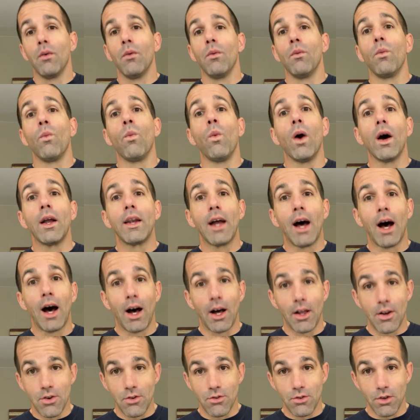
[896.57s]

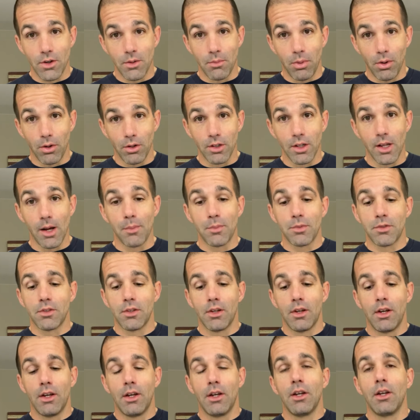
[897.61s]
100 pull ups,
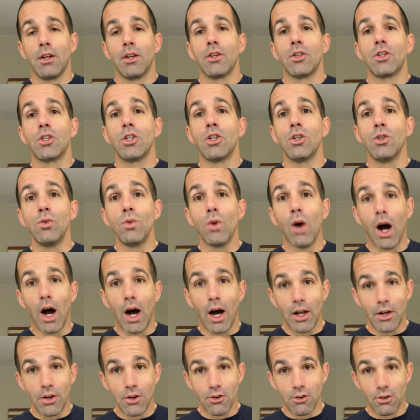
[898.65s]

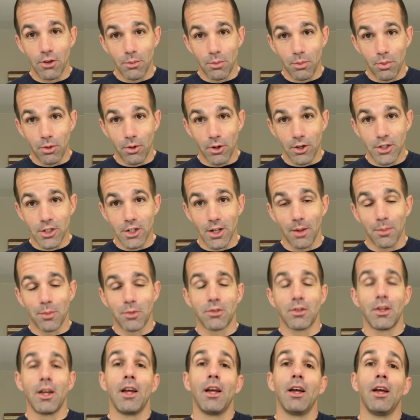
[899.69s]
200 push ups,